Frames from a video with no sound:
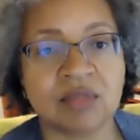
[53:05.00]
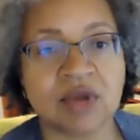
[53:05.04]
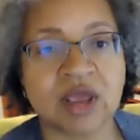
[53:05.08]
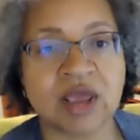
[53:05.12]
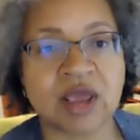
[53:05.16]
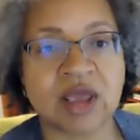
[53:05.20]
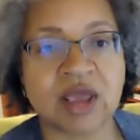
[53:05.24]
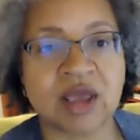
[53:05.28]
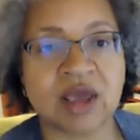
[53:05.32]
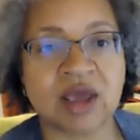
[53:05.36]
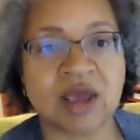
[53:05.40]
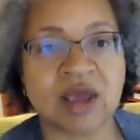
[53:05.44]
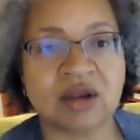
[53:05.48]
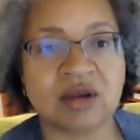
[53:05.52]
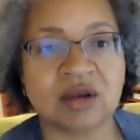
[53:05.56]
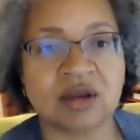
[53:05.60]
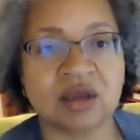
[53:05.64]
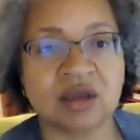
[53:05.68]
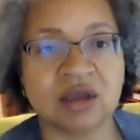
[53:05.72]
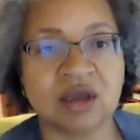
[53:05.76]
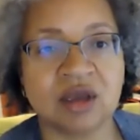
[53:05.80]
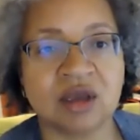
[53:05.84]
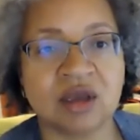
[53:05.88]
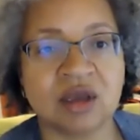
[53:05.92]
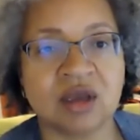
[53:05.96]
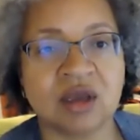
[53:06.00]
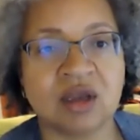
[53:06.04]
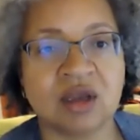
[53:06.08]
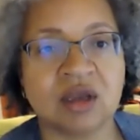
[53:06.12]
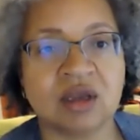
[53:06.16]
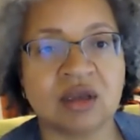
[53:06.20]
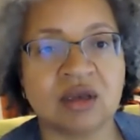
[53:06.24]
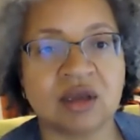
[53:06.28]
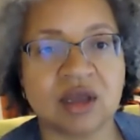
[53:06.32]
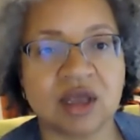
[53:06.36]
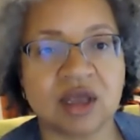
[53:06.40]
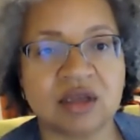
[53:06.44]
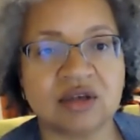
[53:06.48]
and
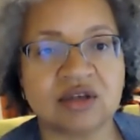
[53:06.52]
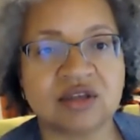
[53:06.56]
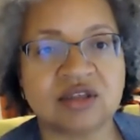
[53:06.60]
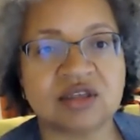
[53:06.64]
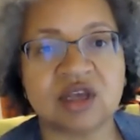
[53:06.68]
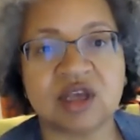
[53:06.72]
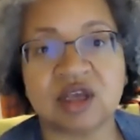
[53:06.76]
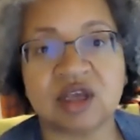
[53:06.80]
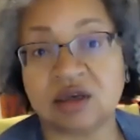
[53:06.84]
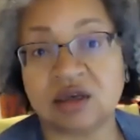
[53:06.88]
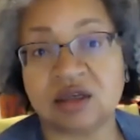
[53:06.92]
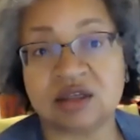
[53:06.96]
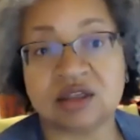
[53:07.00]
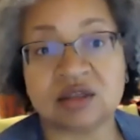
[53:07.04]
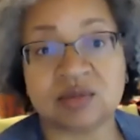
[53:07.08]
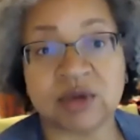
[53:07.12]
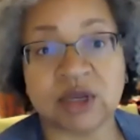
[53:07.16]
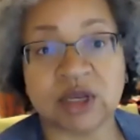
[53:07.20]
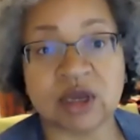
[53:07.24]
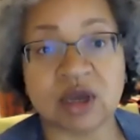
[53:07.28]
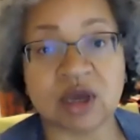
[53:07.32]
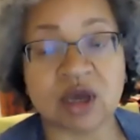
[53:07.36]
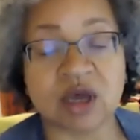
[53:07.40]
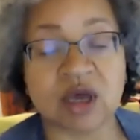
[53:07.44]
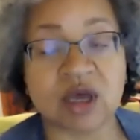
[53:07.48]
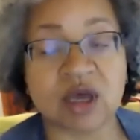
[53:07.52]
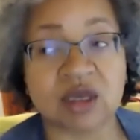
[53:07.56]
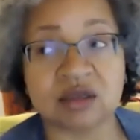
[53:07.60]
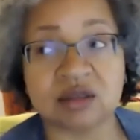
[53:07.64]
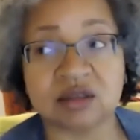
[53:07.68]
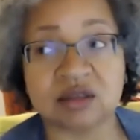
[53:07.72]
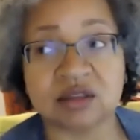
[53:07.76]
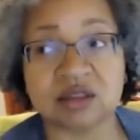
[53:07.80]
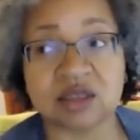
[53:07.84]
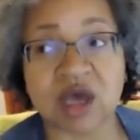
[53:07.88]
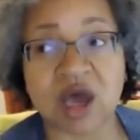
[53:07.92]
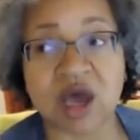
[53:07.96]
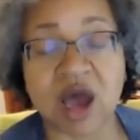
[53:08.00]
it's and it's
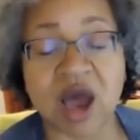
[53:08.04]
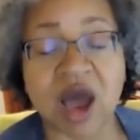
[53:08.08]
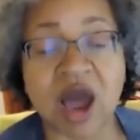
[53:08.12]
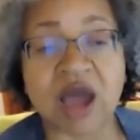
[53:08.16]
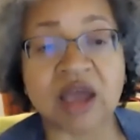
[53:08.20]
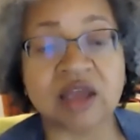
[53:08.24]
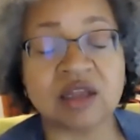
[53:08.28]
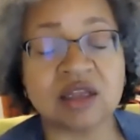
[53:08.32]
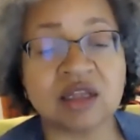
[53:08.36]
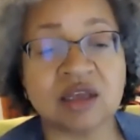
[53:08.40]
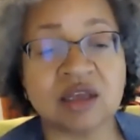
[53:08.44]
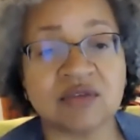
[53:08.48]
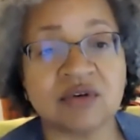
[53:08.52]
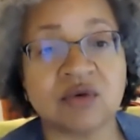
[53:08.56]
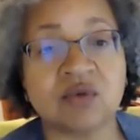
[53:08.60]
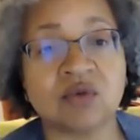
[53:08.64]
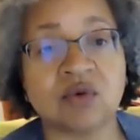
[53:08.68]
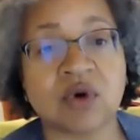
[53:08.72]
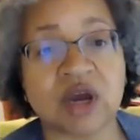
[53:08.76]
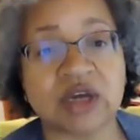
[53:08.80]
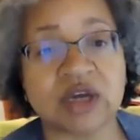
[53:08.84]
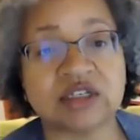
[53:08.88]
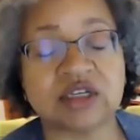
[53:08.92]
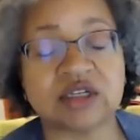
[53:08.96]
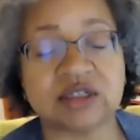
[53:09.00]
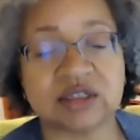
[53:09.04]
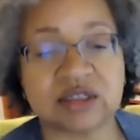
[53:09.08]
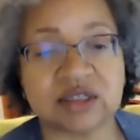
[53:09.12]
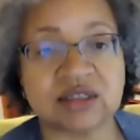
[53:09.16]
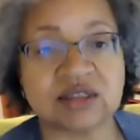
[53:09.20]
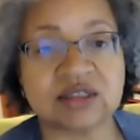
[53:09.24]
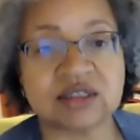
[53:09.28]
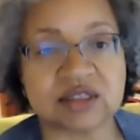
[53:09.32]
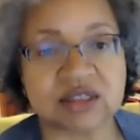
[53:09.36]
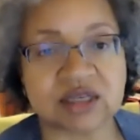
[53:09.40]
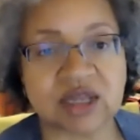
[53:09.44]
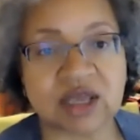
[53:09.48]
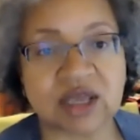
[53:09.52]
because I live in Washington
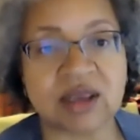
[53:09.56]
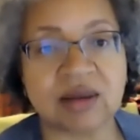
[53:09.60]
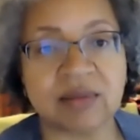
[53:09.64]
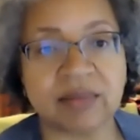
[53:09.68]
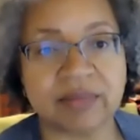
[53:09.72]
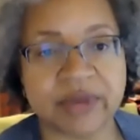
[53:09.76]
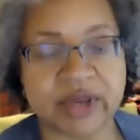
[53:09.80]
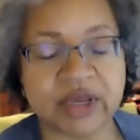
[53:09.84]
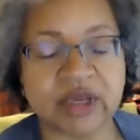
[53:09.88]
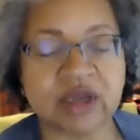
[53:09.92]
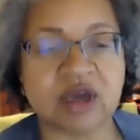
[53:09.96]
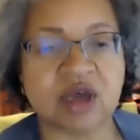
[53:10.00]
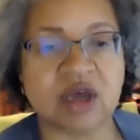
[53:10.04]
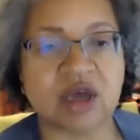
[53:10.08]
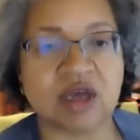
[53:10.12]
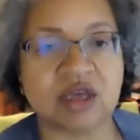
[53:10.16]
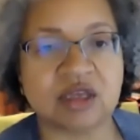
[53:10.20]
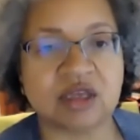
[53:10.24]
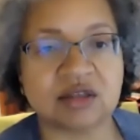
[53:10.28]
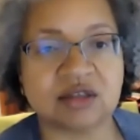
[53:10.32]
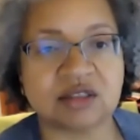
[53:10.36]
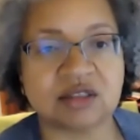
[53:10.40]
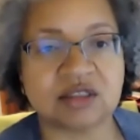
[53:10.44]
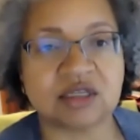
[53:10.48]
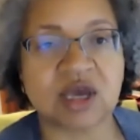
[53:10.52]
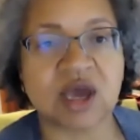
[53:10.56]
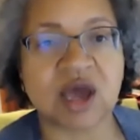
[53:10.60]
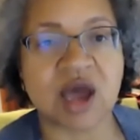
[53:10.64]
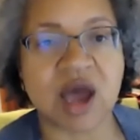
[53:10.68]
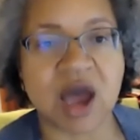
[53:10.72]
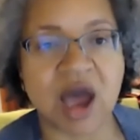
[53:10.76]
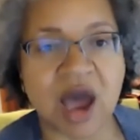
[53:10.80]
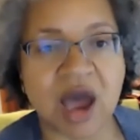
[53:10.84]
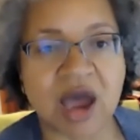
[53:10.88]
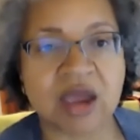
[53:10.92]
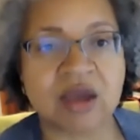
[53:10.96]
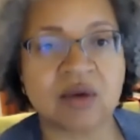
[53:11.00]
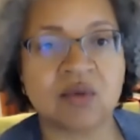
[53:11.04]
State because
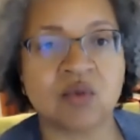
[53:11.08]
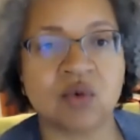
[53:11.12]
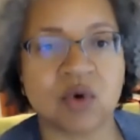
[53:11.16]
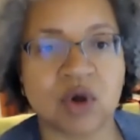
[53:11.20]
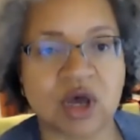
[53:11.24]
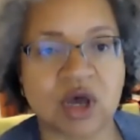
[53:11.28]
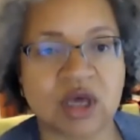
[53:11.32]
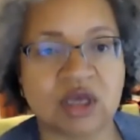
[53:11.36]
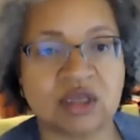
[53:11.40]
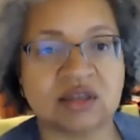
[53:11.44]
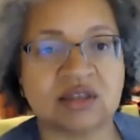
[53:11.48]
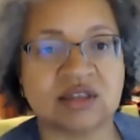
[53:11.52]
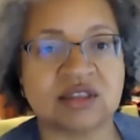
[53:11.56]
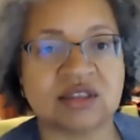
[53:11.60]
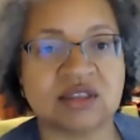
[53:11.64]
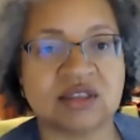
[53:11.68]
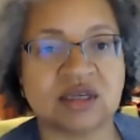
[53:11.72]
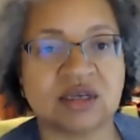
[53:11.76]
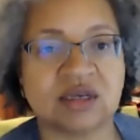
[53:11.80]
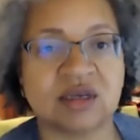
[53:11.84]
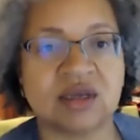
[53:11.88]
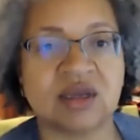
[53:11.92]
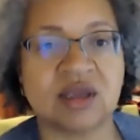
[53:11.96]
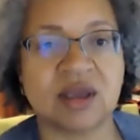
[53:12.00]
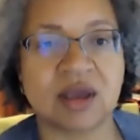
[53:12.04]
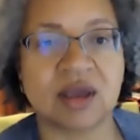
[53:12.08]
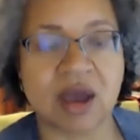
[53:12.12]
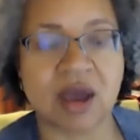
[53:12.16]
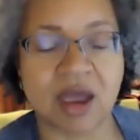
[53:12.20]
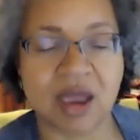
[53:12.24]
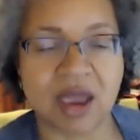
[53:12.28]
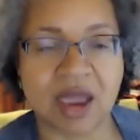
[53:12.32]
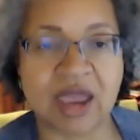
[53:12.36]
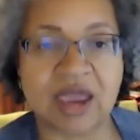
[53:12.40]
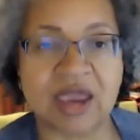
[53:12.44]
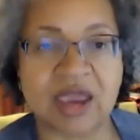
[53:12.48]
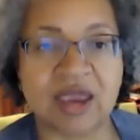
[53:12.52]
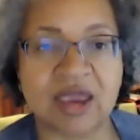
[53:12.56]
I was
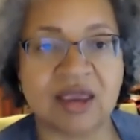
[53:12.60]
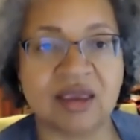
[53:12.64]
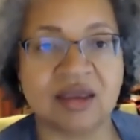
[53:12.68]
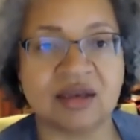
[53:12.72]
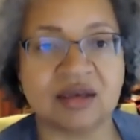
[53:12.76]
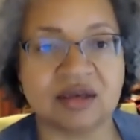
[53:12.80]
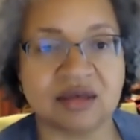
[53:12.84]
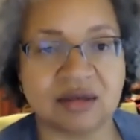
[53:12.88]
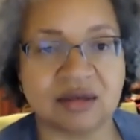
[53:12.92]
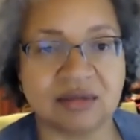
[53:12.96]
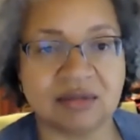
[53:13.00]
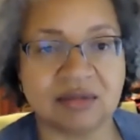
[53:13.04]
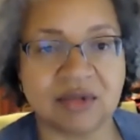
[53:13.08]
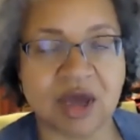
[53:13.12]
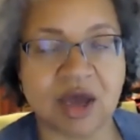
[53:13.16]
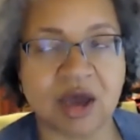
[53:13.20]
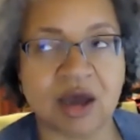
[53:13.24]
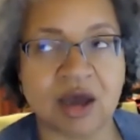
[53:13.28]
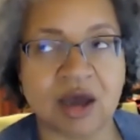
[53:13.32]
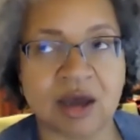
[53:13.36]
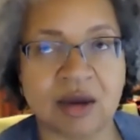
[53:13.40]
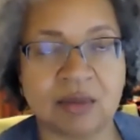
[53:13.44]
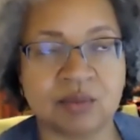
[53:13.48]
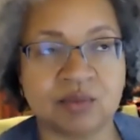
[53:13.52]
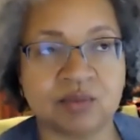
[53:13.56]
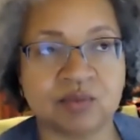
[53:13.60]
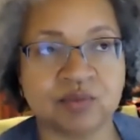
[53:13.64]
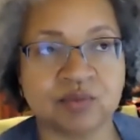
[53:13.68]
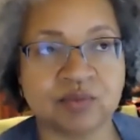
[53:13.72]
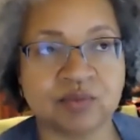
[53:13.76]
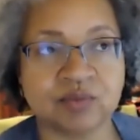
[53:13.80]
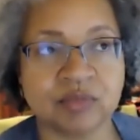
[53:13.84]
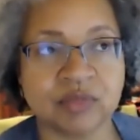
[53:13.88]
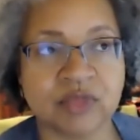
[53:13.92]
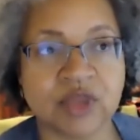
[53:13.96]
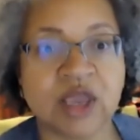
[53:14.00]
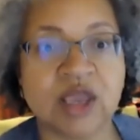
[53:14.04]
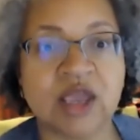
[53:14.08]
a um,
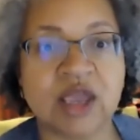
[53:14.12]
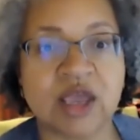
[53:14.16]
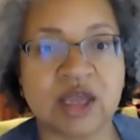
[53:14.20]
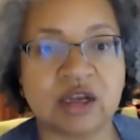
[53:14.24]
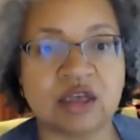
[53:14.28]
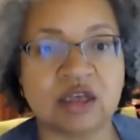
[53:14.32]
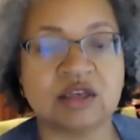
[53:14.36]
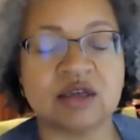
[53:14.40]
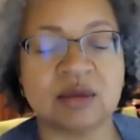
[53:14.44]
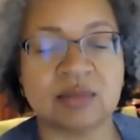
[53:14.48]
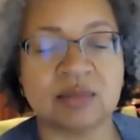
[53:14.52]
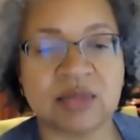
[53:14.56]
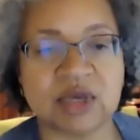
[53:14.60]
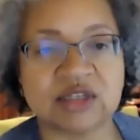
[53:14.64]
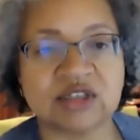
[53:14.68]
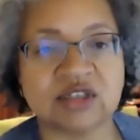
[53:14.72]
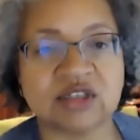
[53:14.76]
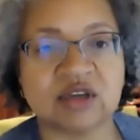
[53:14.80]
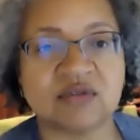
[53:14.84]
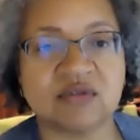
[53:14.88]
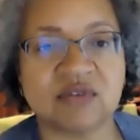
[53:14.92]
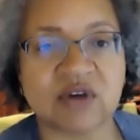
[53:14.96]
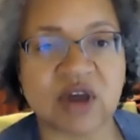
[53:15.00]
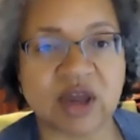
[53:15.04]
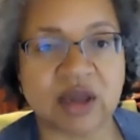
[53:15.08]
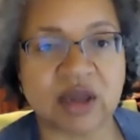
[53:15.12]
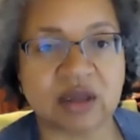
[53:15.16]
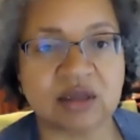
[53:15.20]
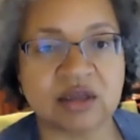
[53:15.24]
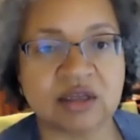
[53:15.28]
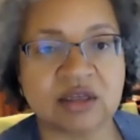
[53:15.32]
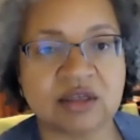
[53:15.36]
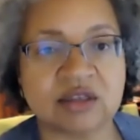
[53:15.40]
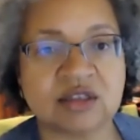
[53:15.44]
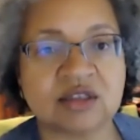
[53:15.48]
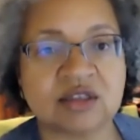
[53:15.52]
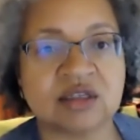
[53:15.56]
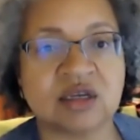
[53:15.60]
in a domestic
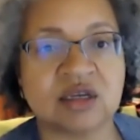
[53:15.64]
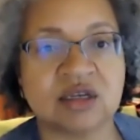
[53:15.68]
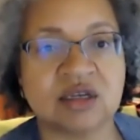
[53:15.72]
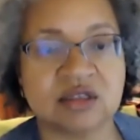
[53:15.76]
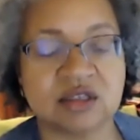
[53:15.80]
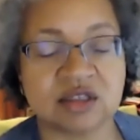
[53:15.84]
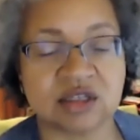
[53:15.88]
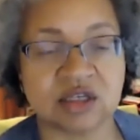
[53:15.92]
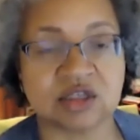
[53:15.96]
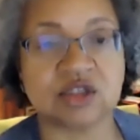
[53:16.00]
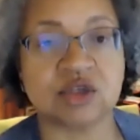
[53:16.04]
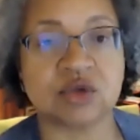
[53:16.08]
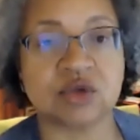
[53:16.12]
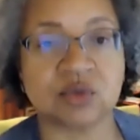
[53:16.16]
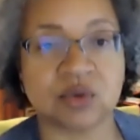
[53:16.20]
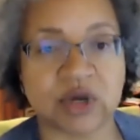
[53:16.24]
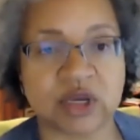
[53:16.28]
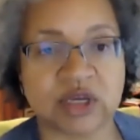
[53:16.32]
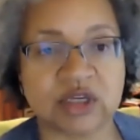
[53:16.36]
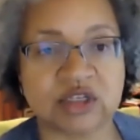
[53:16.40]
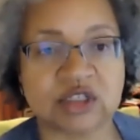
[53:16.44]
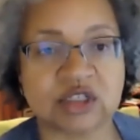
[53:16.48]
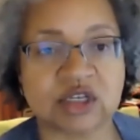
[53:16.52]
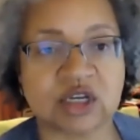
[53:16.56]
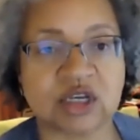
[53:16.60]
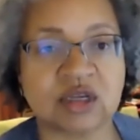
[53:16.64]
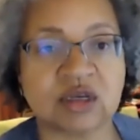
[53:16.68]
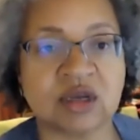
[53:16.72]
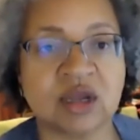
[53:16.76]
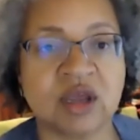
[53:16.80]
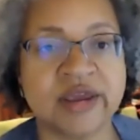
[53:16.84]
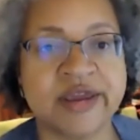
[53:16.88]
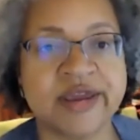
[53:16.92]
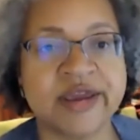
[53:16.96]
violence situation.